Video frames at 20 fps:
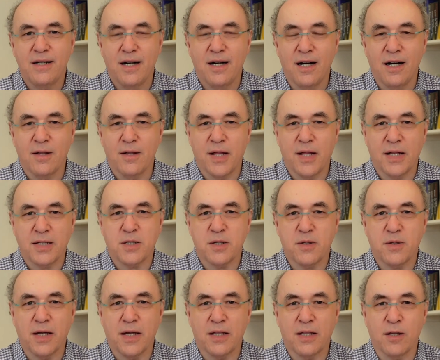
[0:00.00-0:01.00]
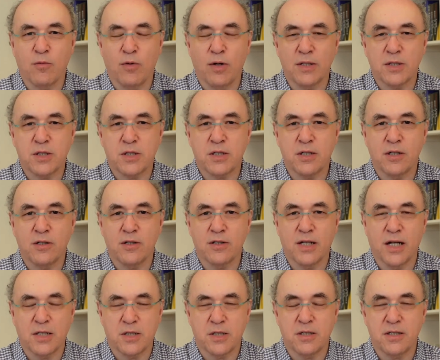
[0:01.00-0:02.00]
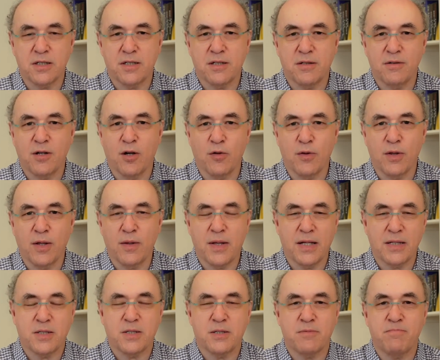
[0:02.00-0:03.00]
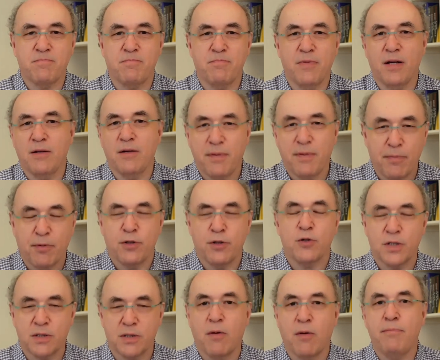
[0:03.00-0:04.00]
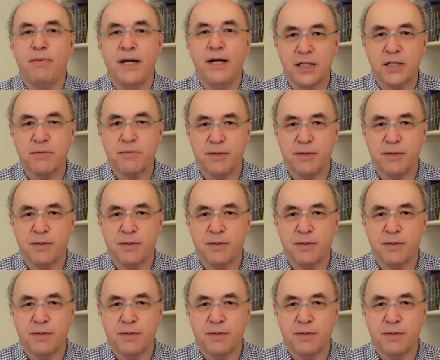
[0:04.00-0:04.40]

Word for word: uh, that's a thing that one still doesn't, you know, that that's people use them a bit,